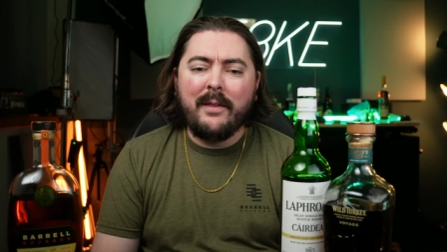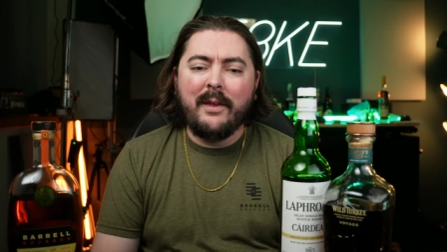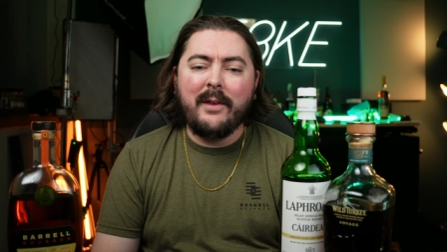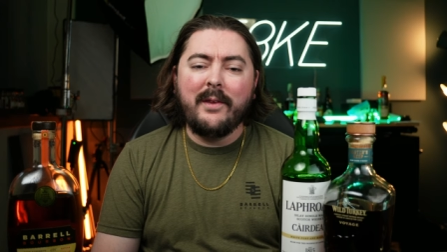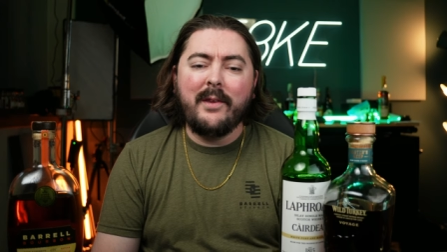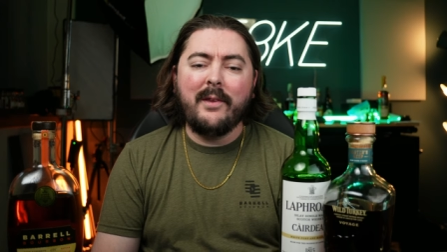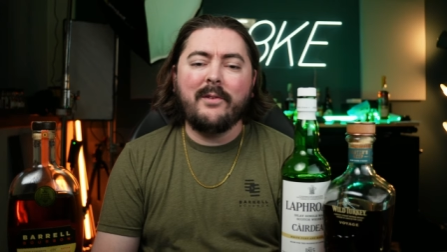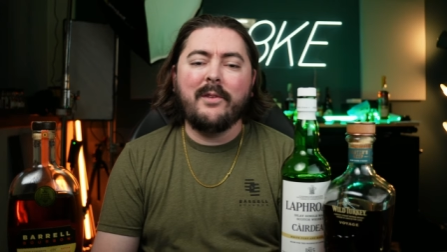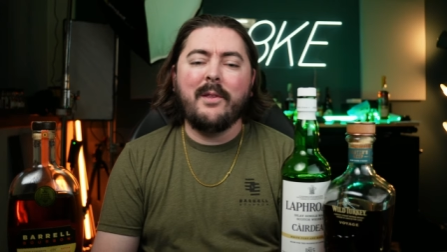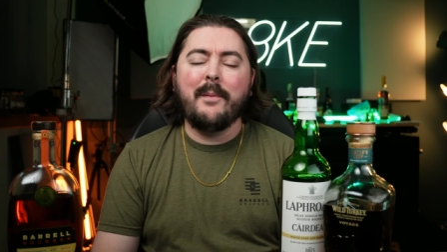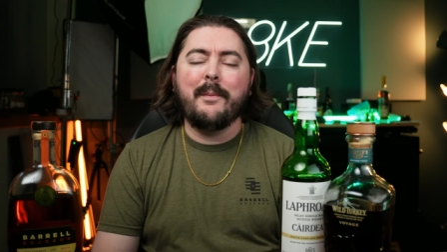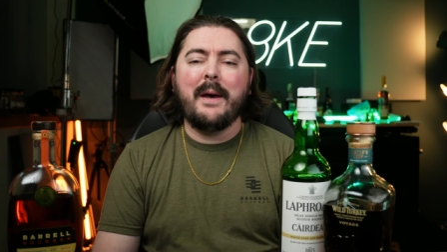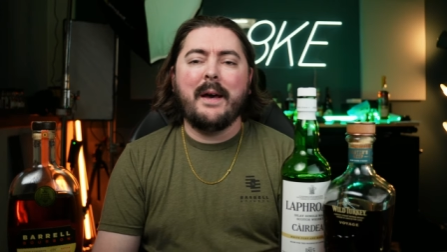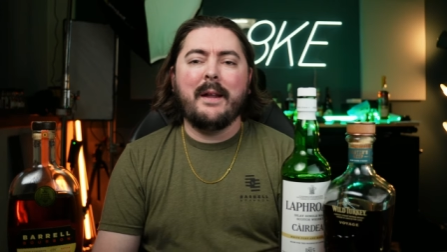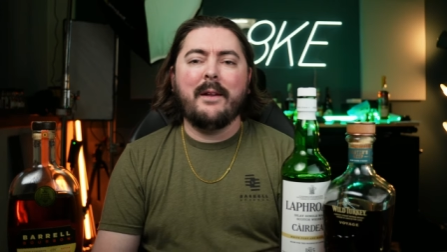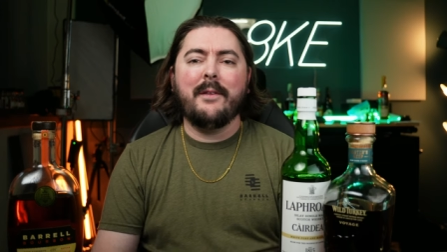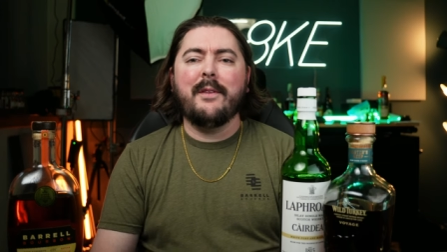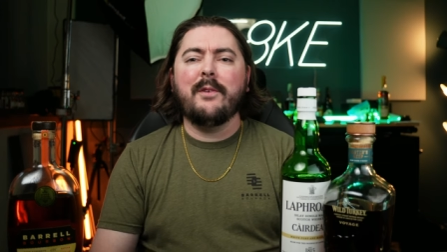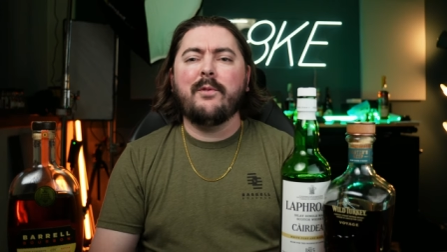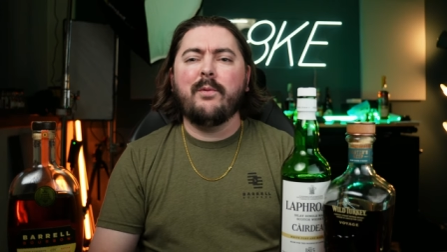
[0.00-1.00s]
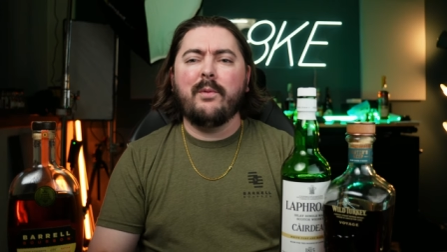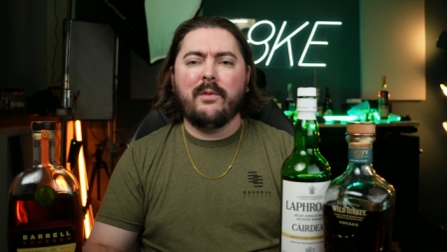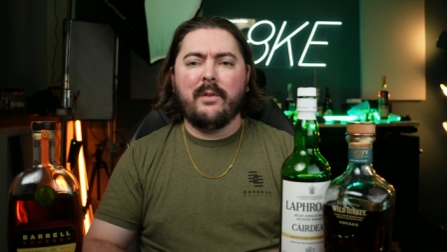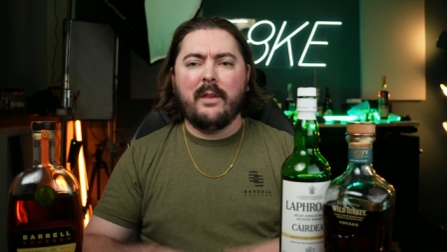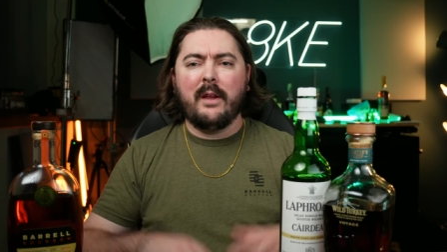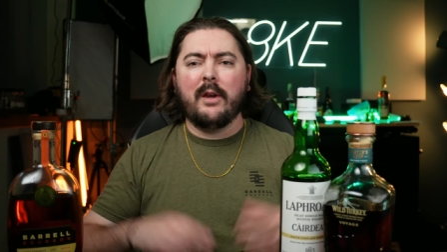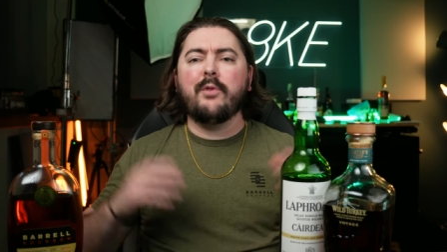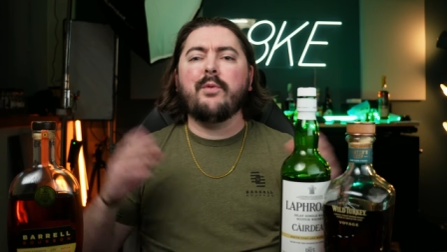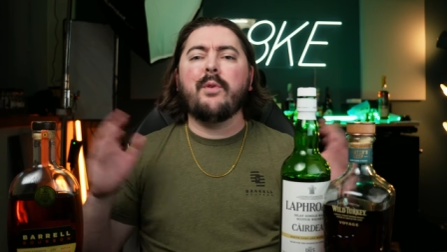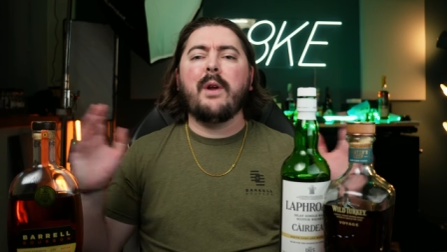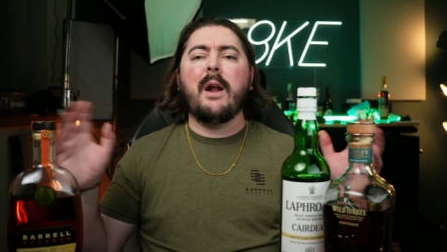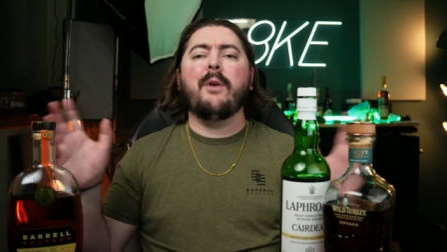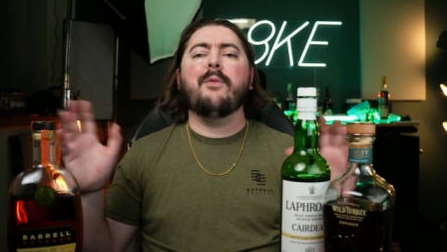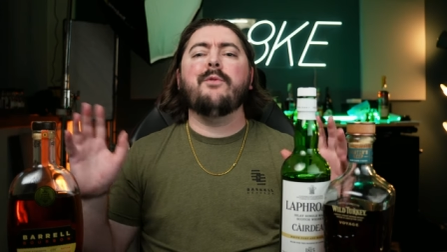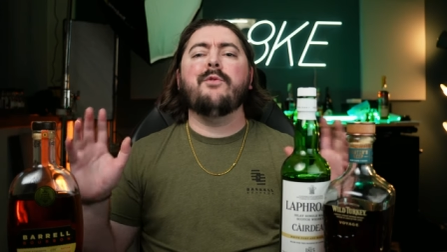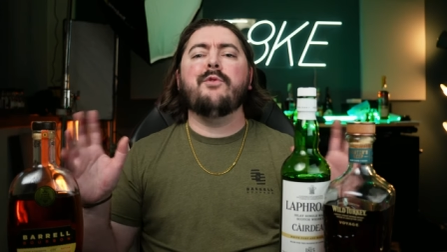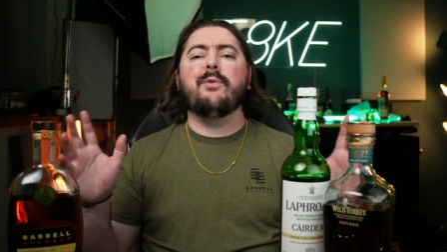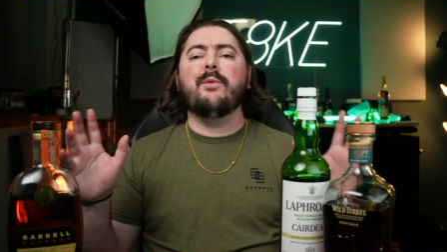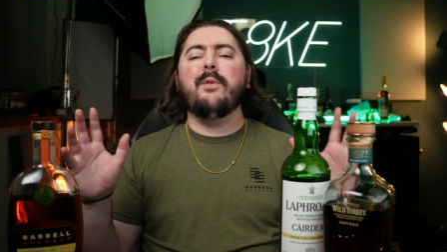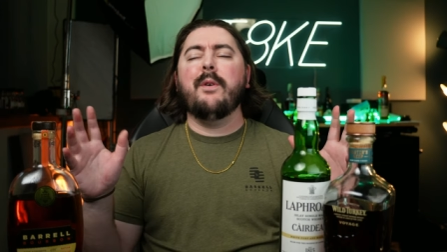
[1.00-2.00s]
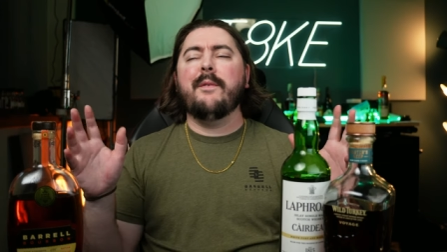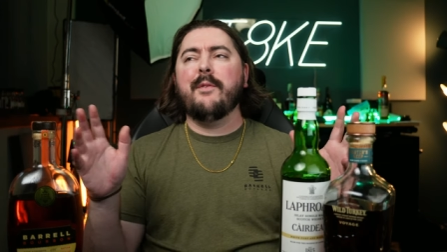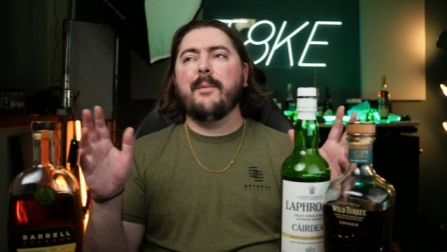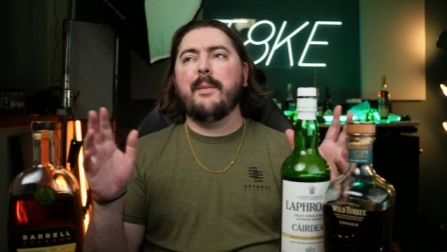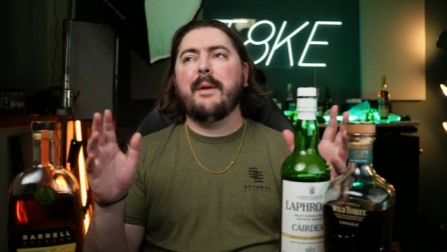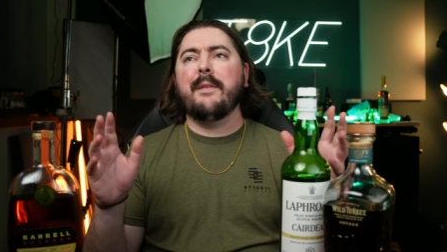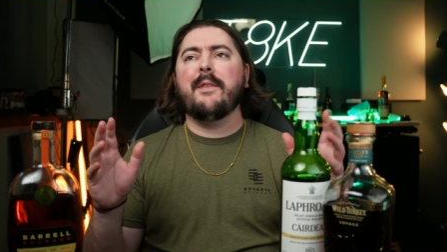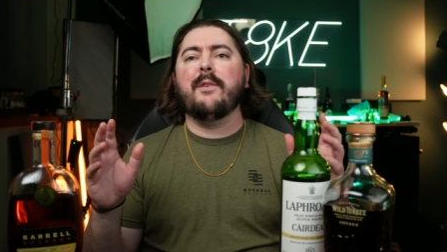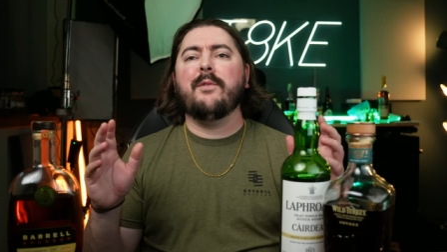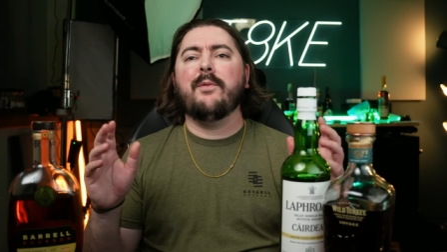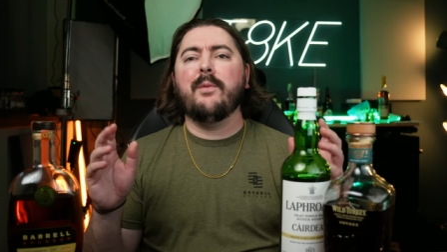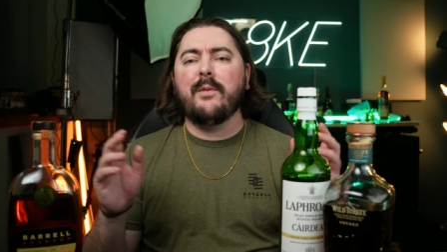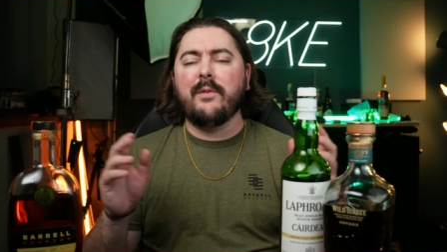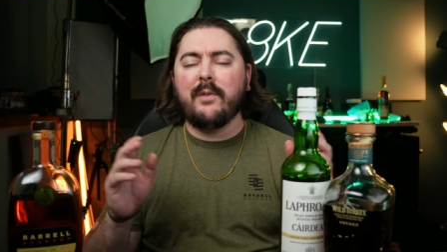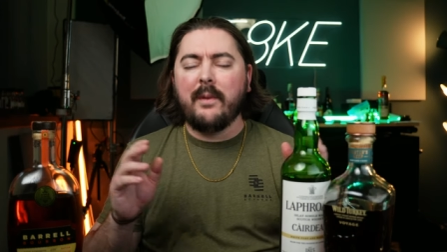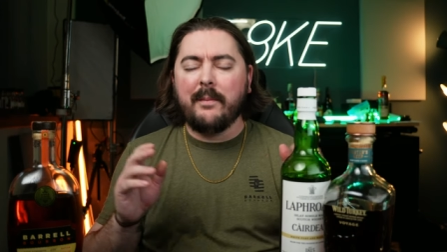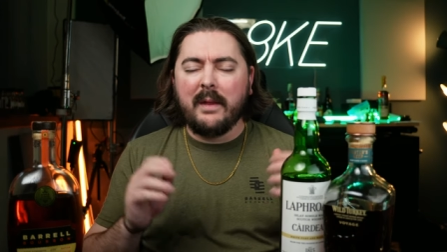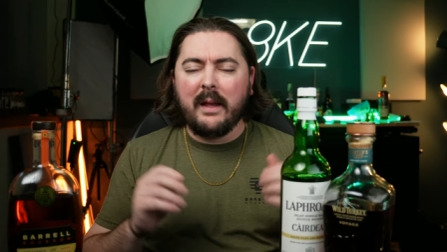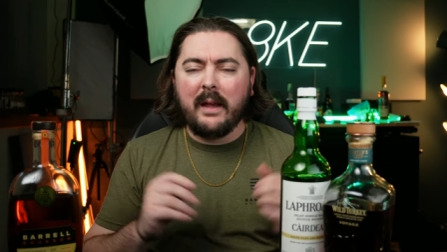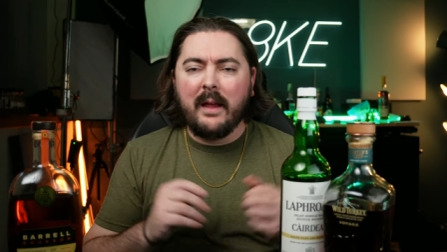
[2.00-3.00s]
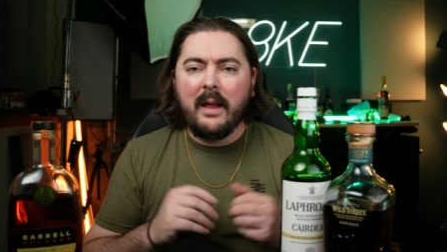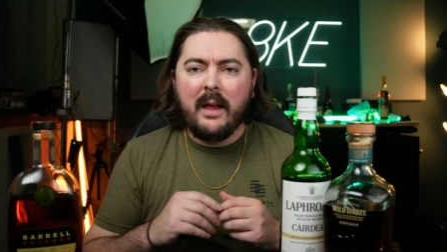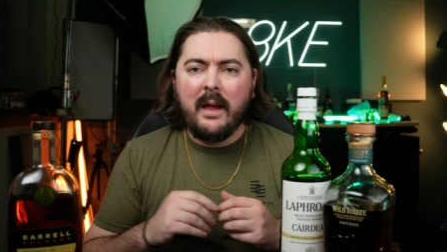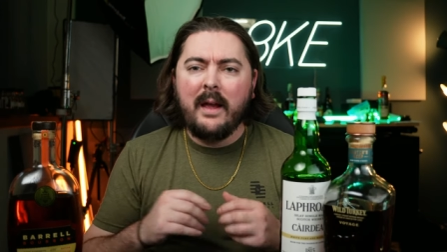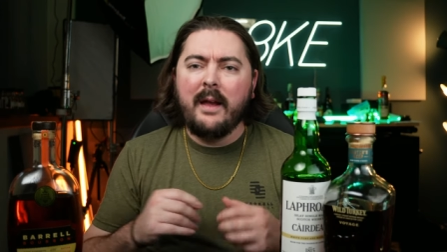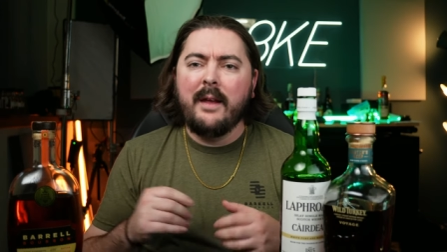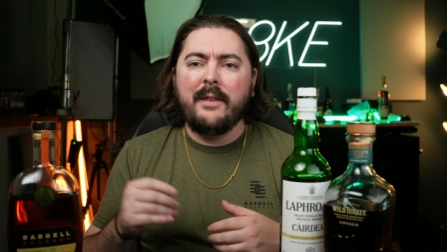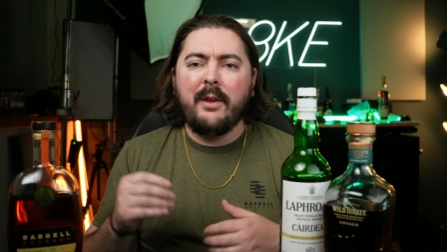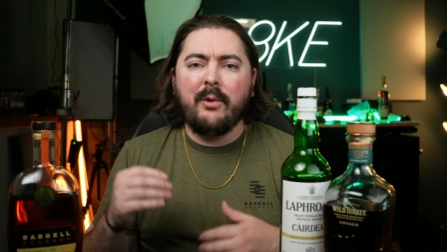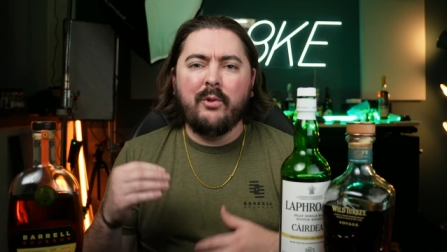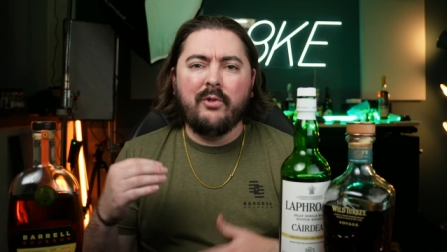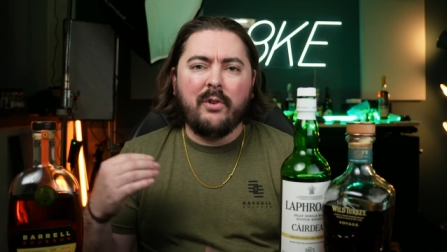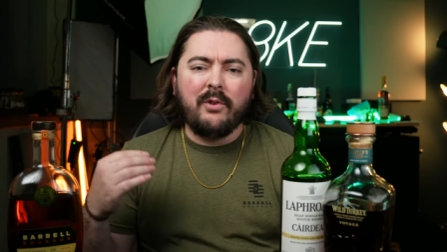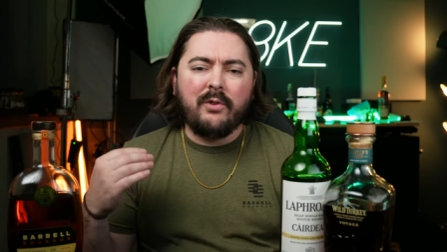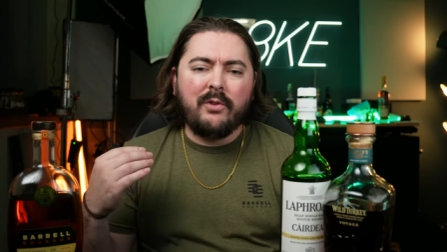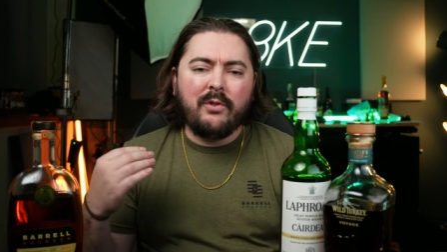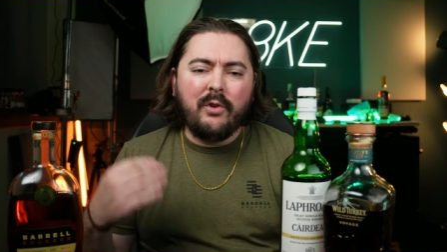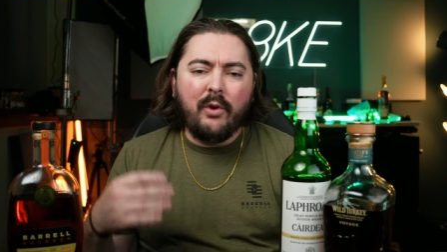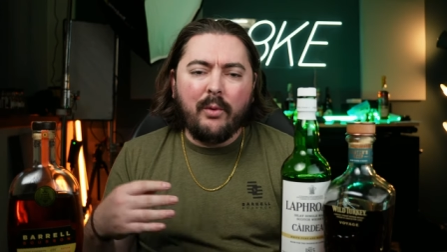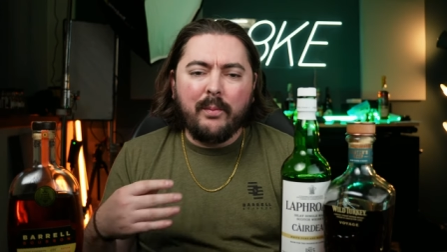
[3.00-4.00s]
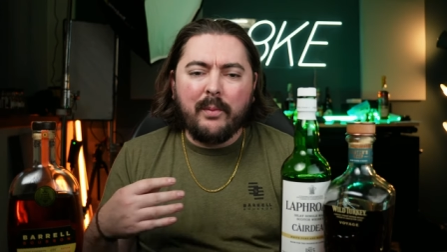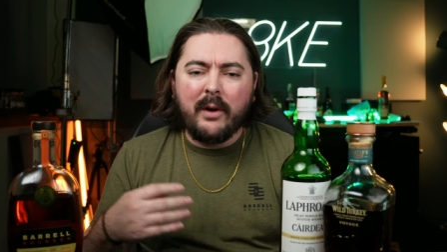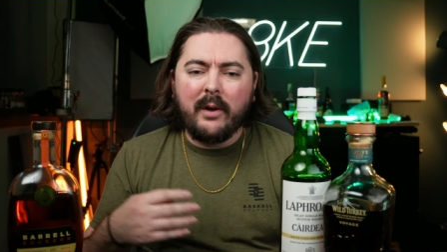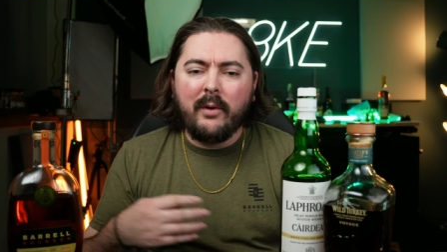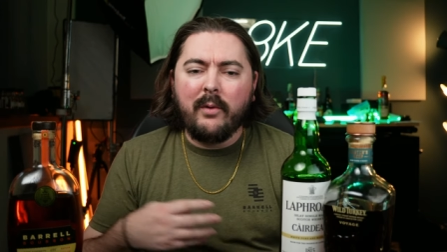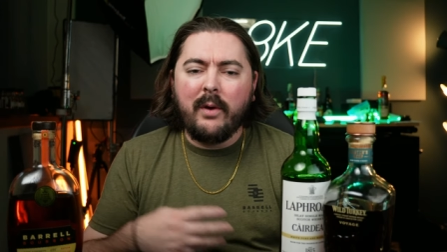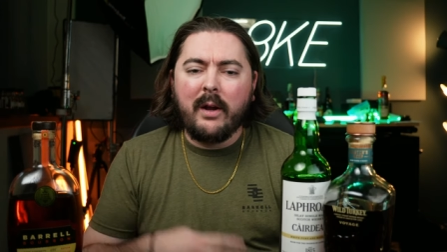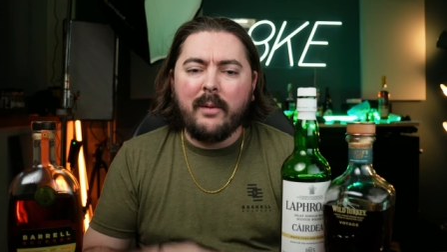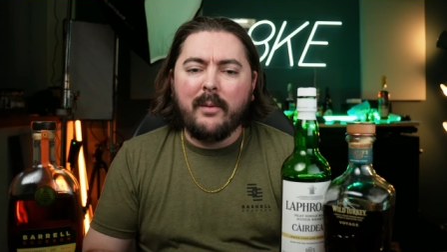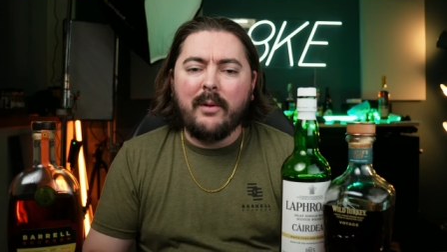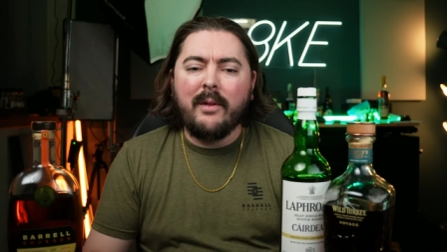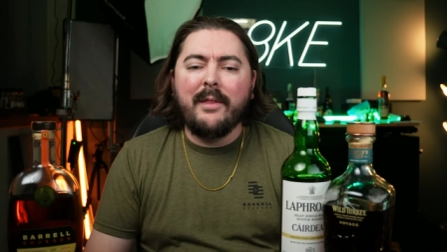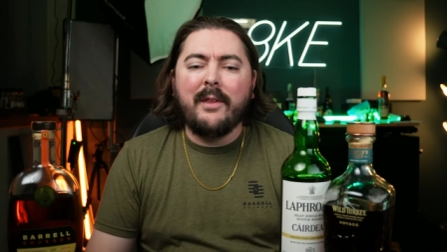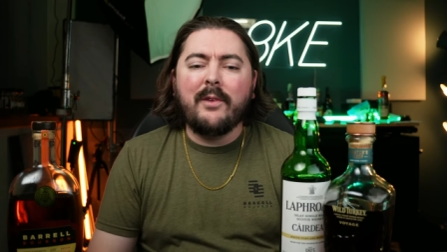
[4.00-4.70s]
this is the bottle. This was the crown jewel of the month. This was something that was just super incredible.